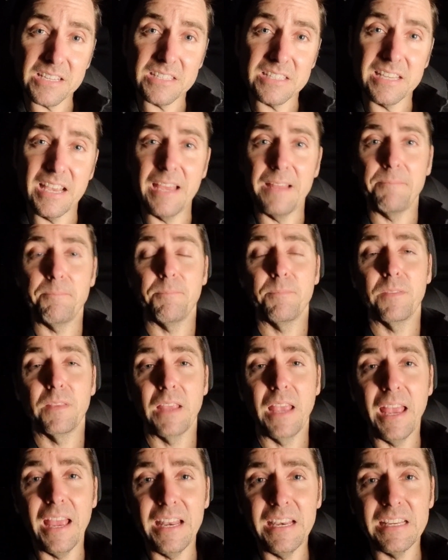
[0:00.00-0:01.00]
said,
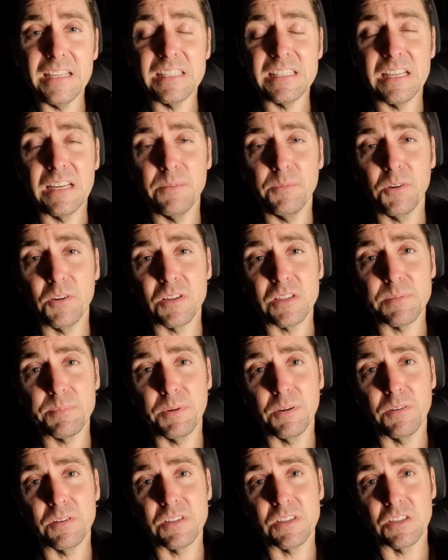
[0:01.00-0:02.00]
any cinema
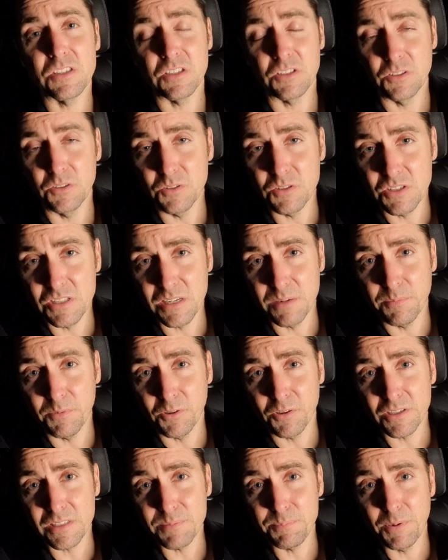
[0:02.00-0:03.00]
experience is a good
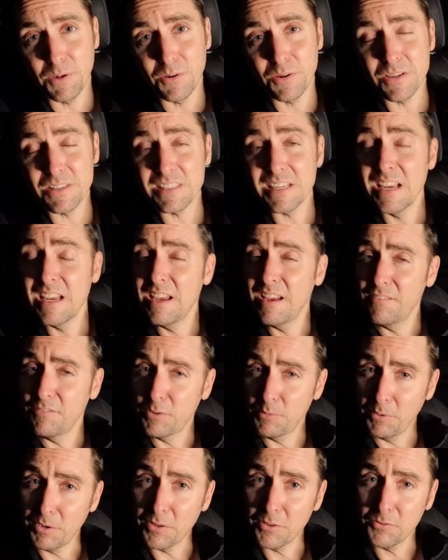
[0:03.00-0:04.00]
cinema experience. If
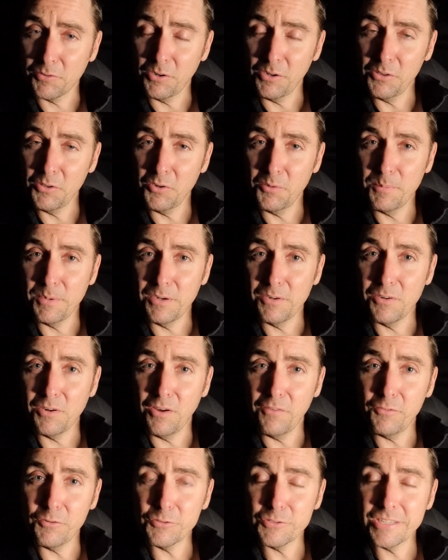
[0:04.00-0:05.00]
you want to throw a little bit of
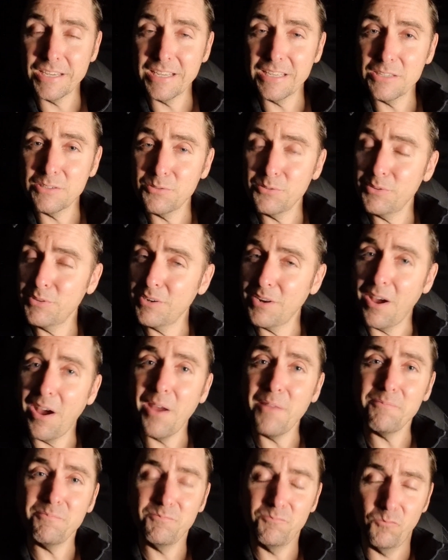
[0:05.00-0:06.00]
novelty into it,
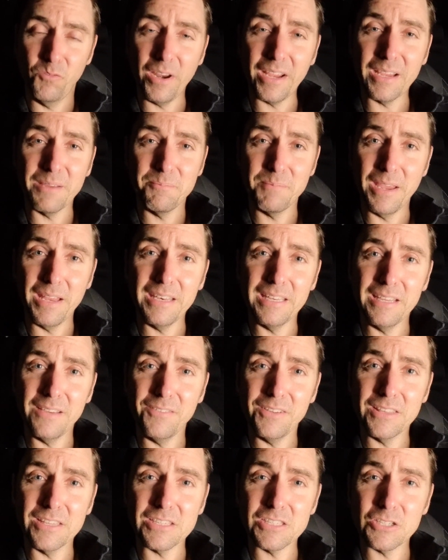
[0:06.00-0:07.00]
I'd recommend
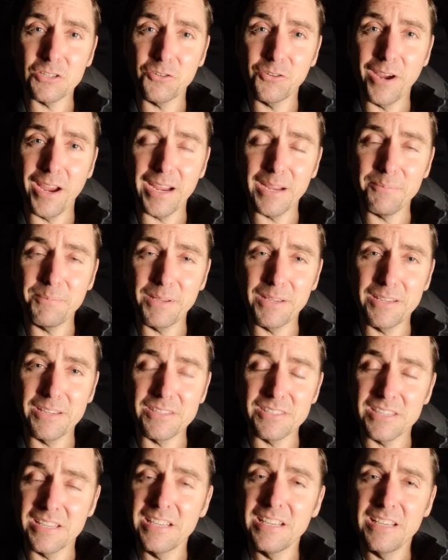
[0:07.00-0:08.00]
giving this a crack,
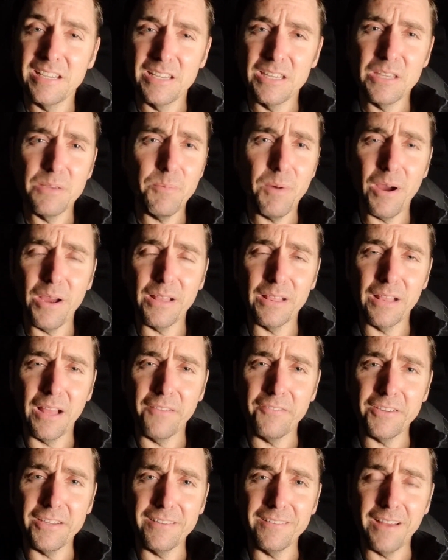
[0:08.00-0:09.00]
because you might
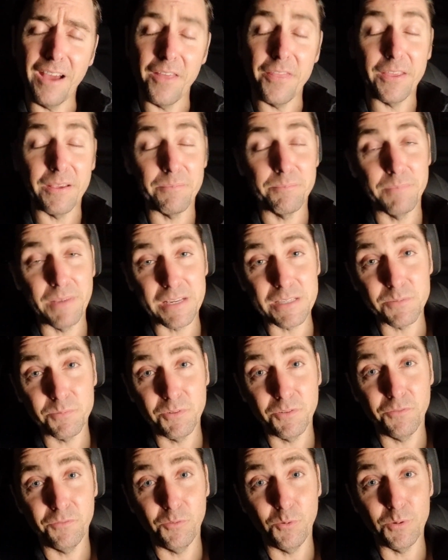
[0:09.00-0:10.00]
love it. I think mixed
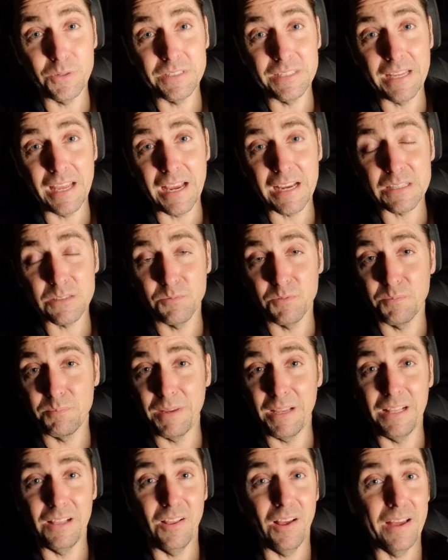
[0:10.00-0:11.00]
with 4DX would
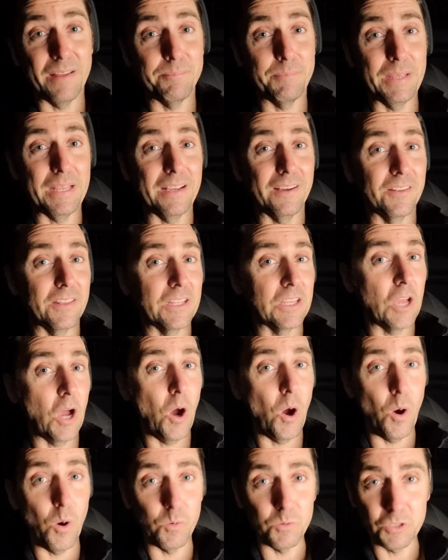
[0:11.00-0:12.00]
be like being on the
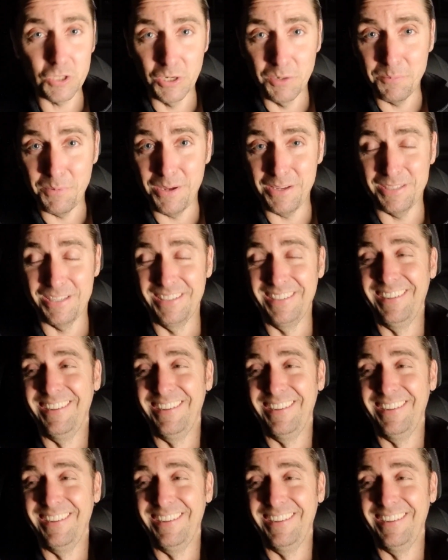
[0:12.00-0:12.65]
ultimate